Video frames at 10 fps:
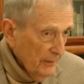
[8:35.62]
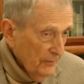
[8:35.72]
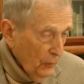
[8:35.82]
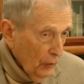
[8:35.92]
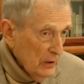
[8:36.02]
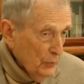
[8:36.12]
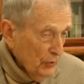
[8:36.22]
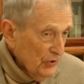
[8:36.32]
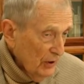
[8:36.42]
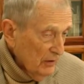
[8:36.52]

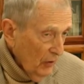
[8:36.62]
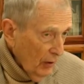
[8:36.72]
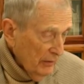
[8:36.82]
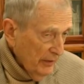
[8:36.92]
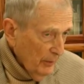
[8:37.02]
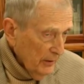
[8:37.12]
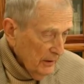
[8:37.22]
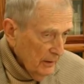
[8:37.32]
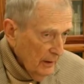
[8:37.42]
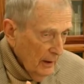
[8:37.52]
40% of all of the
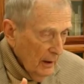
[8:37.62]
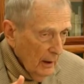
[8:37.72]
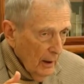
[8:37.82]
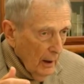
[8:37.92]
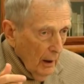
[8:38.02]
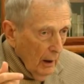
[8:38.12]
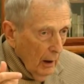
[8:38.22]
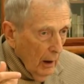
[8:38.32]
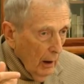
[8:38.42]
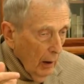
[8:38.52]
money.
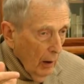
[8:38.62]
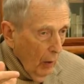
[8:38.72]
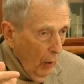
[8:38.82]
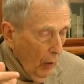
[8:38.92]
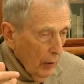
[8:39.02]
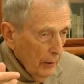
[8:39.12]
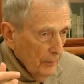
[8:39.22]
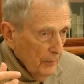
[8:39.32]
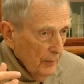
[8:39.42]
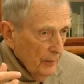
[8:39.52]

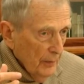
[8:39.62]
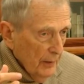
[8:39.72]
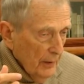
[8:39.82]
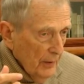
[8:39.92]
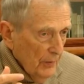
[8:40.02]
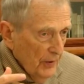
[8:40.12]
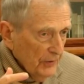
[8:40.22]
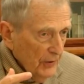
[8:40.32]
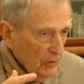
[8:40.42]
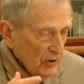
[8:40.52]
Or
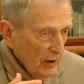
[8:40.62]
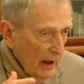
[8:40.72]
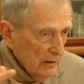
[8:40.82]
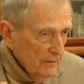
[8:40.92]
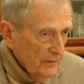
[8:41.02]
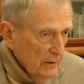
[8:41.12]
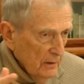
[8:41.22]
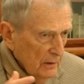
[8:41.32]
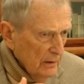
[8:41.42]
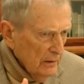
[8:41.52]
that there's a lot of
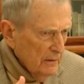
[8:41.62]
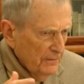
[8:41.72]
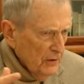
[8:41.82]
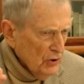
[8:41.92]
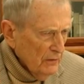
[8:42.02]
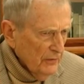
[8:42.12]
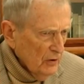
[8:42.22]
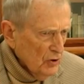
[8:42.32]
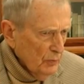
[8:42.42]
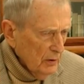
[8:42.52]

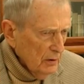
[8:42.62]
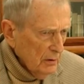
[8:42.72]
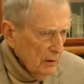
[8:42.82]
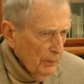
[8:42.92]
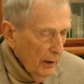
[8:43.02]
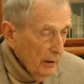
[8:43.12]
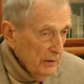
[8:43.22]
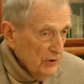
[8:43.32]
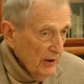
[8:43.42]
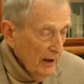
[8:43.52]
divisiveness. Political
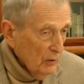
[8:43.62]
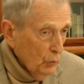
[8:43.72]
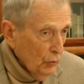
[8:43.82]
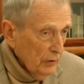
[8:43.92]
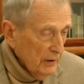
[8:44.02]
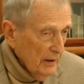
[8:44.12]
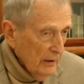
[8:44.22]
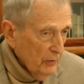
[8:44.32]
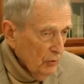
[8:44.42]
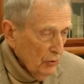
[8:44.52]
parties can't work
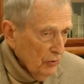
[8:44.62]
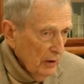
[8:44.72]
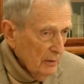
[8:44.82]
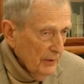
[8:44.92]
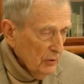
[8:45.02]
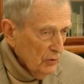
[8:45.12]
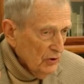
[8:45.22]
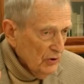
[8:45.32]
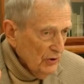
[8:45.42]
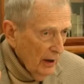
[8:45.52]
together to create a better
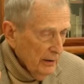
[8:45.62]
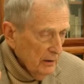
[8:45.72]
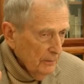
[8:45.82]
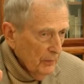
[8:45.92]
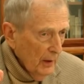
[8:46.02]
society.